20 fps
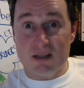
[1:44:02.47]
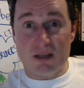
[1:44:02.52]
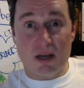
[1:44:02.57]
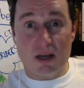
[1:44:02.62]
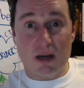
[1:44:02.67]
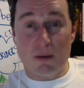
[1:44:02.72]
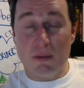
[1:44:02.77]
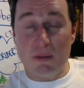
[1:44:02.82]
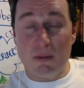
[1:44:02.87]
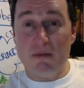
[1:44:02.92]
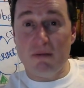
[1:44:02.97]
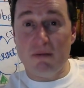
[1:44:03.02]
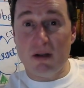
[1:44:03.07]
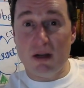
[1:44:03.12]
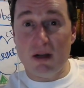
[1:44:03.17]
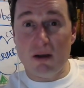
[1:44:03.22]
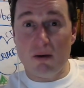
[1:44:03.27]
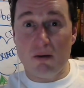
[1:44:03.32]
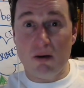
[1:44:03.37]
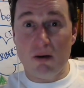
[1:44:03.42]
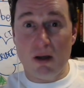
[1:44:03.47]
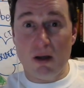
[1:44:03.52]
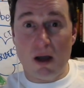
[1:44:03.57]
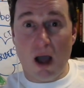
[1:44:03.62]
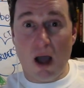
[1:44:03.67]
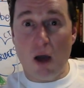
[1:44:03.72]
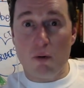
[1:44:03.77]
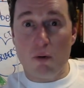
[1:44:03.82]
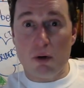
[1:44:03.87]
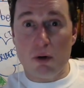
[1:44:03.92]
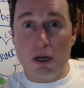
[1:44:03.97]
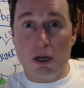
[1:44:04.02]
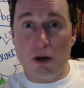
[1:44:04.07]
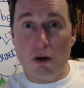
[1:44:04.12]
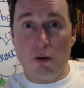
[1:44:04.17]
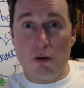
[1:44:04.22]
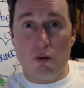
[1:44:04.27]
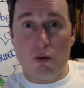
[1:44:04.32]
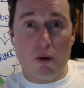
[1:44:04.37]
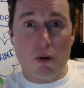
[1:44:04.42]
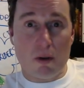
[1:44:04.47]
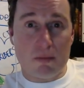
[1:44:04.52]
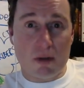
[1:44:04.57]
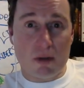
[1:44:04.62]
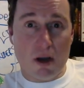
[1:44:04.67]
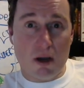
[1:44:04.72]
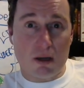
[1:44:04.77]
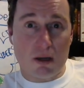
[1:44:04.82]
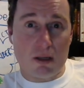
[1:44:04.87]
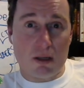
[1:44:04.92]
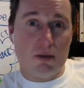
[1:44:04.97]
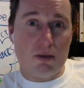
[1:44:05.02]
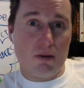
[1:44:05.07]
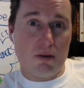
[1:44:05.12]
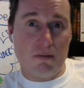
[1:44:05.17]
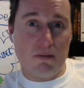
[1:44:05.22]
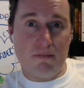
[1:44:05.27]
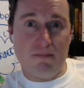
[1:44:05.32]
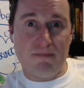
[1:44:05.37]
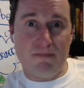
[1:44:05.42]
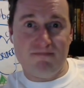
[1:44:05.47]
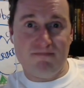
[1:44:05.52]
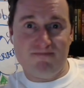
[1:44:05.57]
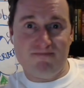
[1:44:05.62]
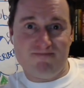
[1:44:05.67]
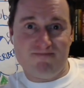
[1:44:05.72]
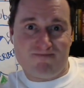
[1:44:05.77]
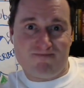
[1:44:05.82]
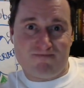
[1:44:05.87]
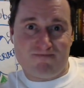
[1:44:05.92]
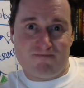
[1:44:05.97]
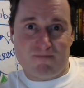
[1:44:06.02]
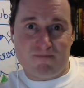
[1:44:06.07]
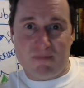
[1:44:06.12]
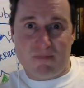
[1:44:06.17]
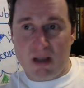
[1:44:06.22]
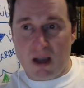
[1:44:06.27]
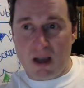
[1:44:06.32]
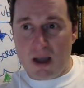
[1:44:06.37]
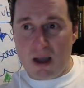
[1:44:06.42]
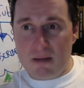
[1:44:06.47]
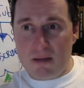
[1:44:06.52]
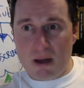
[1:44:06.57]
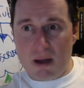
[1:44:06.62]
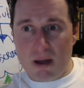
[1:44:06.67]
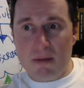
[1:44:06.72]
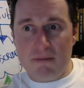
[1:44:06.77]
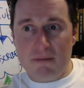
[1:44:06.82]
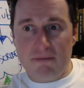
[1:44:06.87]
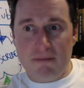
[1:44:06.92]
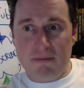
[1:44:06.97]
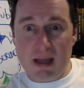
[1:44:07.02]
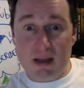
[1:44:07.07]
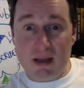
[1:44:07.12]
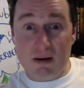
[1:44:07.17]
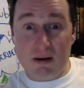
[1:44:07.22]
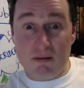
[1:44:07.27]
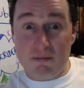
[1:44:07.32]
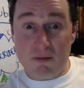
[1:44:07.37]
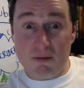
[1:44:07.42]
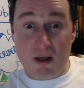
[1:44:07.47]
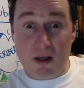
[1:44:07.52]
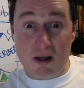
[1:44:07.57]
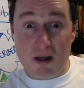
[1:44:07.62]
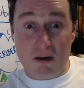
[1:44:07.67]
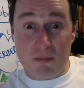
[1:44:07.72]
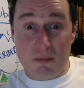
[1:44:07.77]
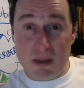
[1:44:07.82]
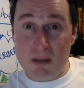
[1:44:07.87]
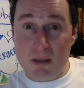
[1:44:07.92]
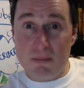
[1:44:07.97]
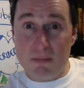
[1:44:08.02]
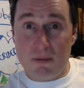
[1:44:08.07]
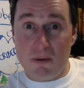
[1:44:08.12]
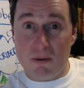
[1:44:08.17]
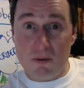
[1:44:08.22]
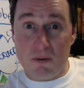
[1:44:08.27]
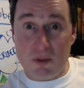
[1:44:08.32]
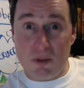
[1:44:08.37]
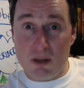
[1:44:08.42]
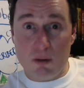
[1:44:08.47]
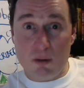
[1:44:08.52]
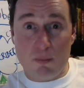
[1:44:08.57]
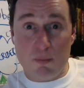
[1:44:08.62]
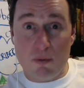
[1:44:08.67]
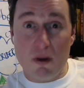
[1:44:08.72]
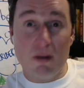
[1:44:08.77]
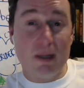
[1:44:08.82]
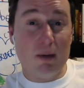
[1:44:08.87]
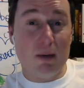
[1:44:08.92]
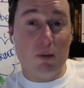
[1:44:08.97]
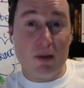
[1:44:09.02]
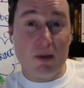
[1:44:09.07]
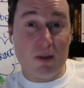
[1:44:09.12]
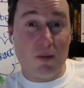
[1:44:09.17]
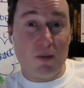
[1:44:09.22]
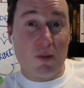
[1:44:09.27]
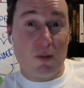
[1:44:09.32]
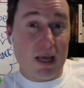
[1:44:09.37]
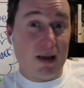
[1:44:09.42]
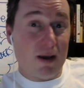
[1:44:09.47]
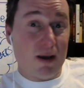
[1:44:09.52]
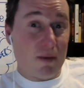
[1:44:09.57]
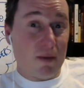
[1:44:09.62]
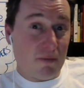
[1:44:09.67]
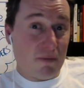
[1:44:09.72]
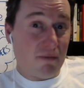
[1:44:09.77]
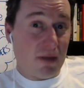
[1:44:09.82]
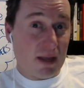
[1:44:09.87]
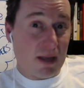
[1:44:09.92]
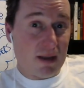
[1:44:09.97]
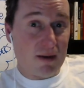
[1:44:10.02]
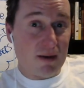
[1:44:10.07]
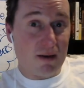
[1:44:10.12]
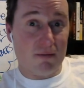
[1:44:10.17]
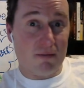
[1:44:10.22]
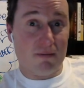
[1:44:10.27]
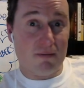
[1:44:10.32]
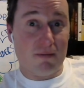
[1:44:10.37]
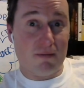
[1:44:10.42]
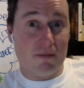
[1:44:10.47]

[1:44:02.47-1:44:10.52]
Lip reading: got to be a video. I want to know who I'm talking to. I'm a fan of a lot of people that you probably wouldn't think I'm a fan of.